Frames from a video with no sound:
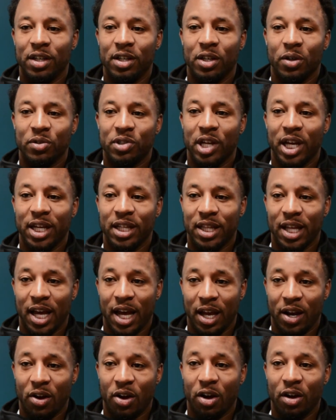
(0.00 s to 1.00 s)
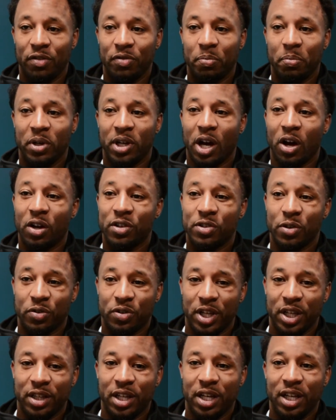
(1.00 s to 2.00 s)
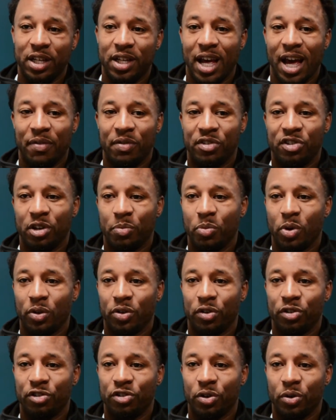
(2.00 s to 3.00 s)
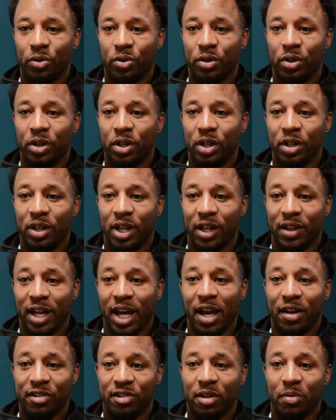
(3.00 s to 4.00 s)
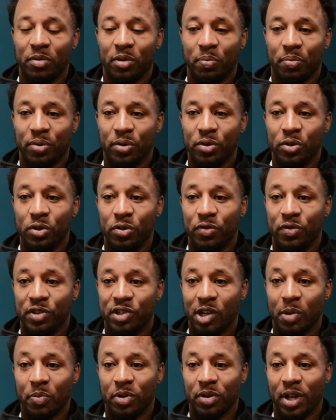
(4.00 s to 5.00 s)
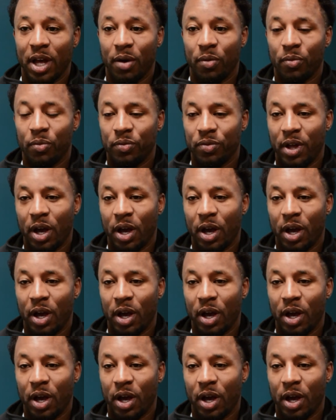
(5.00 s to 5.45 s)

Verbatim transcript: you know, take that off, but I also think they need to have a chip on their shoulder that they have something to prove, something that,